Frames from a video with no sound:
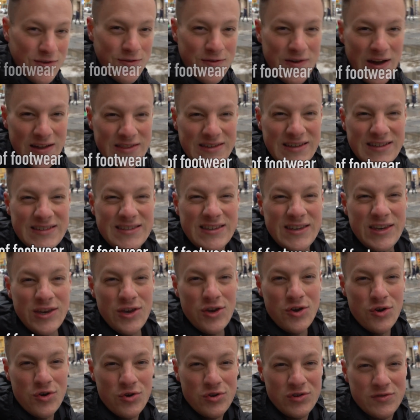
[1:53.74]
You've got these
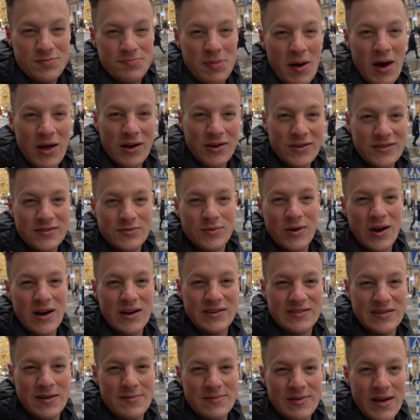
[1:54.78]
huge puddles where
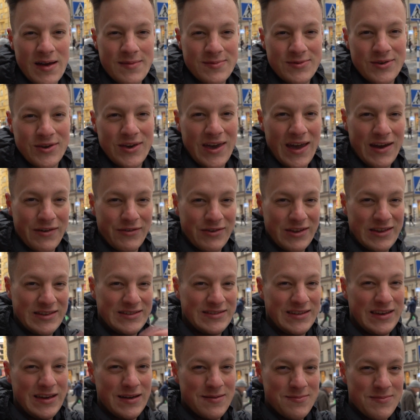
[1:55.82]
sometimes you can't really
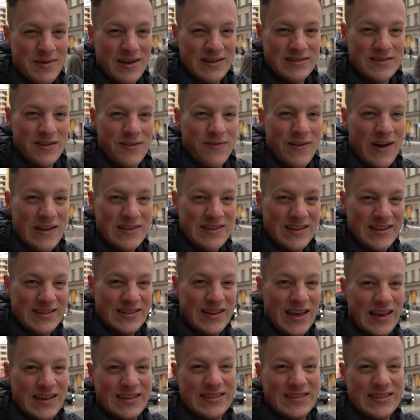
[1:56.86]
see them because they've got this like